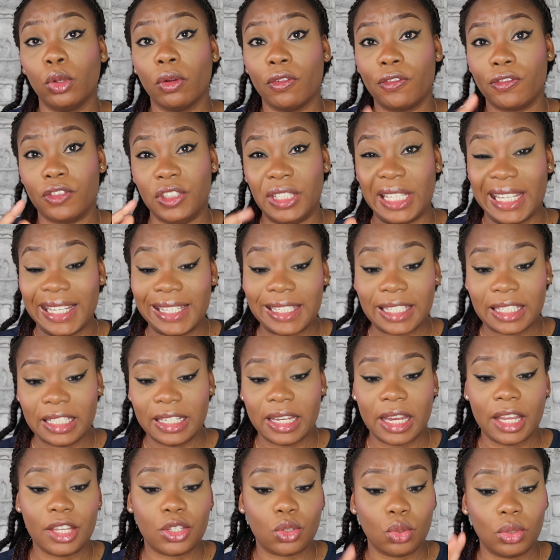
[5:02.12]
of this
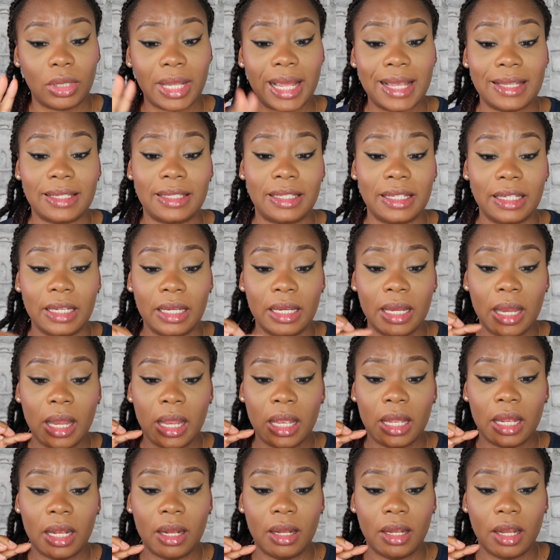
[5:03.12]
year. So that's the
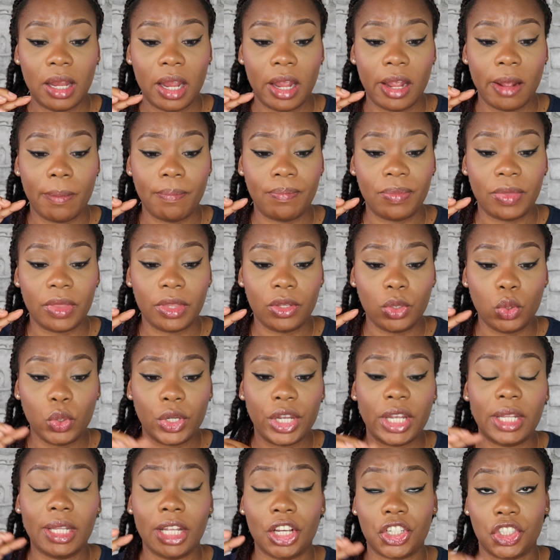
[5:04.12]

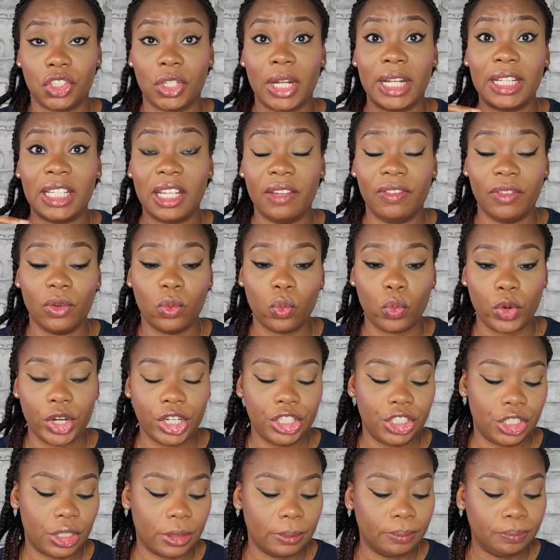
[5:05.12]
UK national living
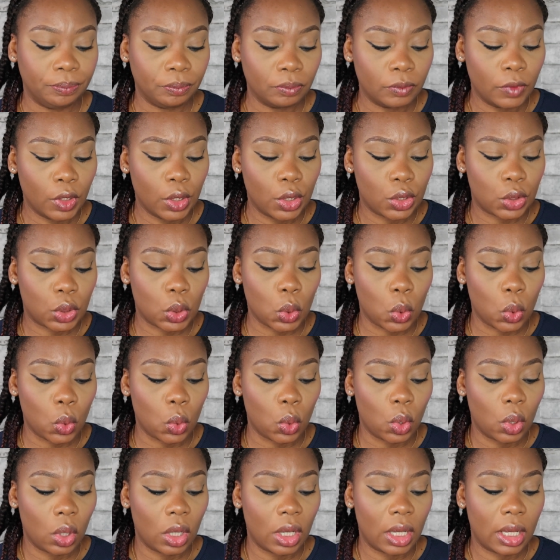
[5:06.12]
wage.
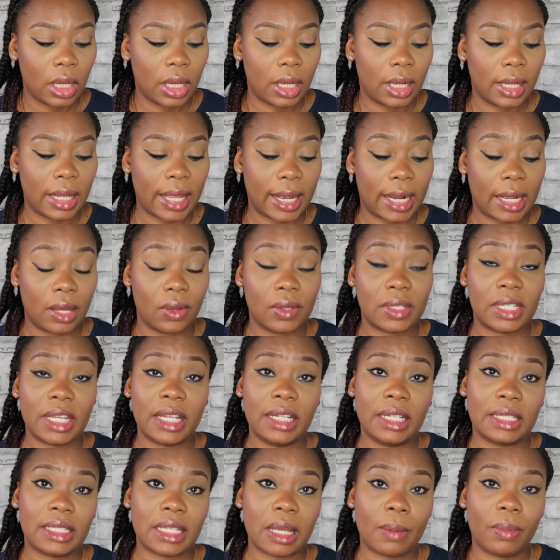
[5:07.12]
So like I was
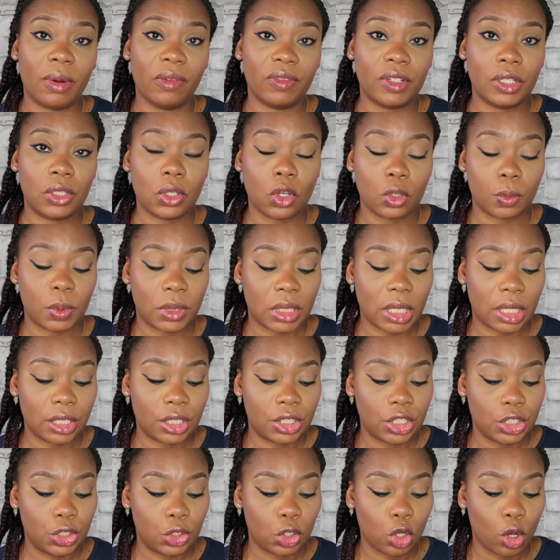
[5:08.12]
saying, some of these
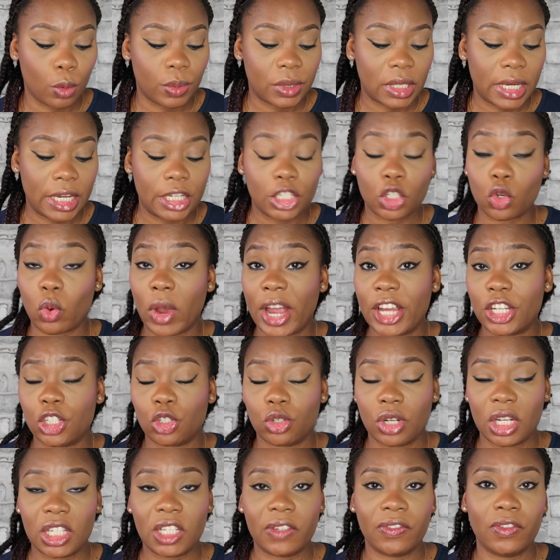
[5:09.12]
hospitality jobs is quite
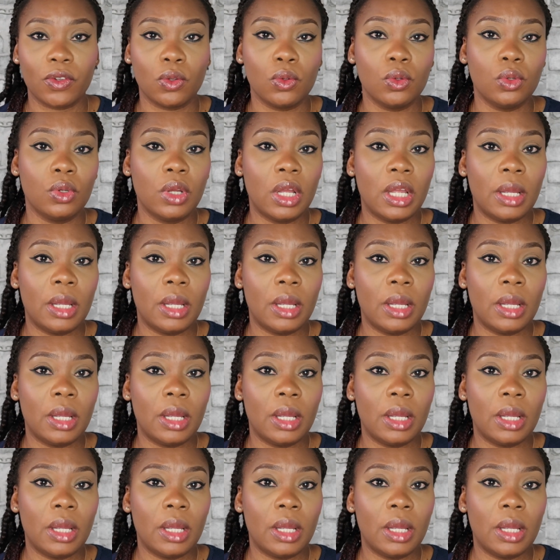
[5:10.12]
stressful.